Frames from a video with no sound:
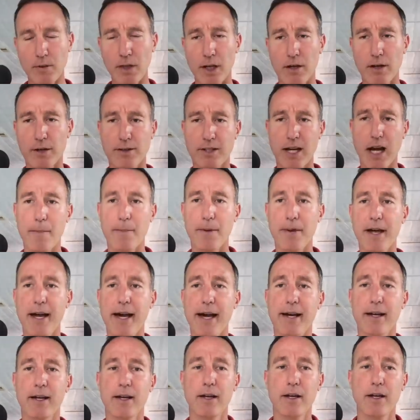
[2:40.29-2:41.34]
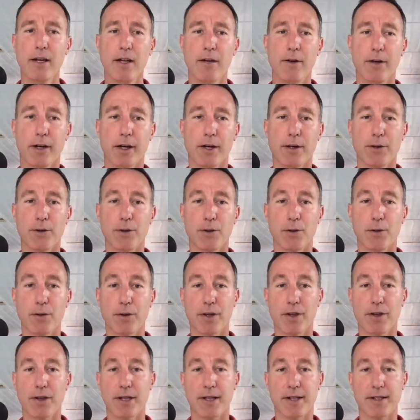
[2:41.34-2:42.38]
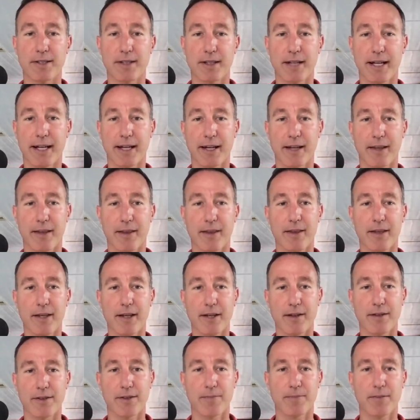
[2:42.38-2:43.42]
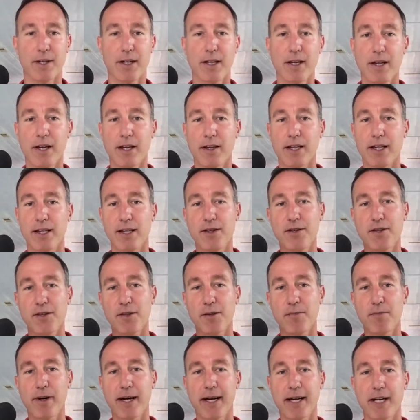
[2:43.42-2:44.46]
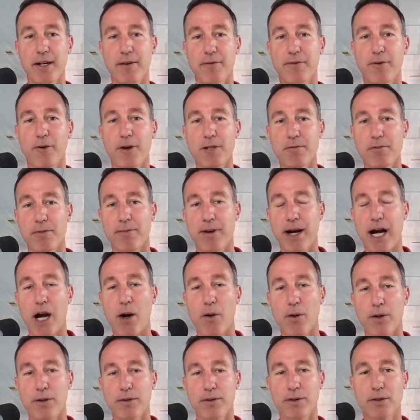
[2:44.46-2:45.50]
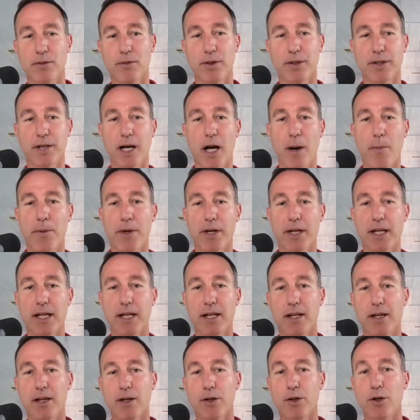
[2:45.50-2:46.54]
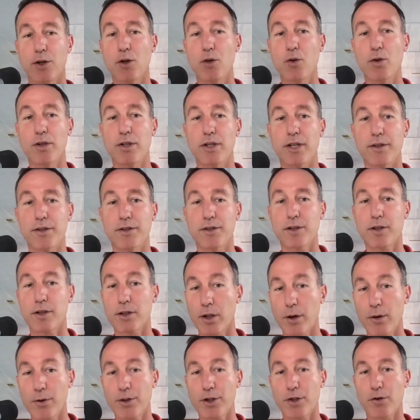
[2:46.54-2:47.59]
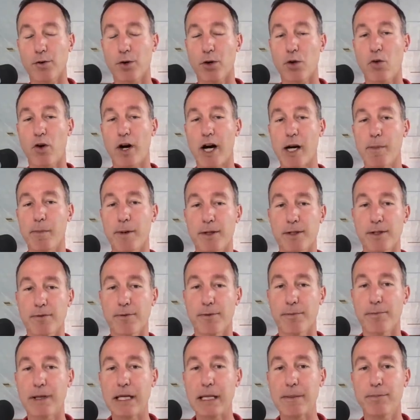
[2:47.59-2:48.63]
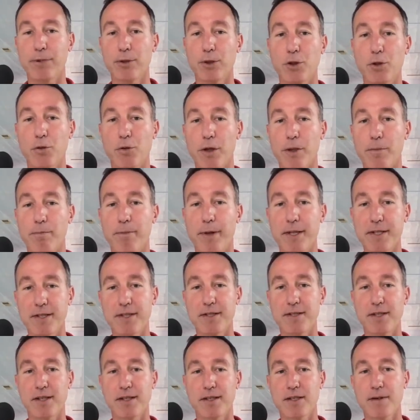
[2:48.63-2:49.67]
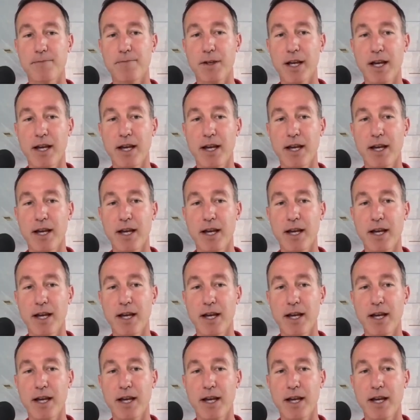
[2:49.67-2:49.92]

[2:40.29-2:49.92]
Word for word: and on top of that, they're going to do things like this. The additional money and enforcement power will accompany new disclosure requirements for people who own businesses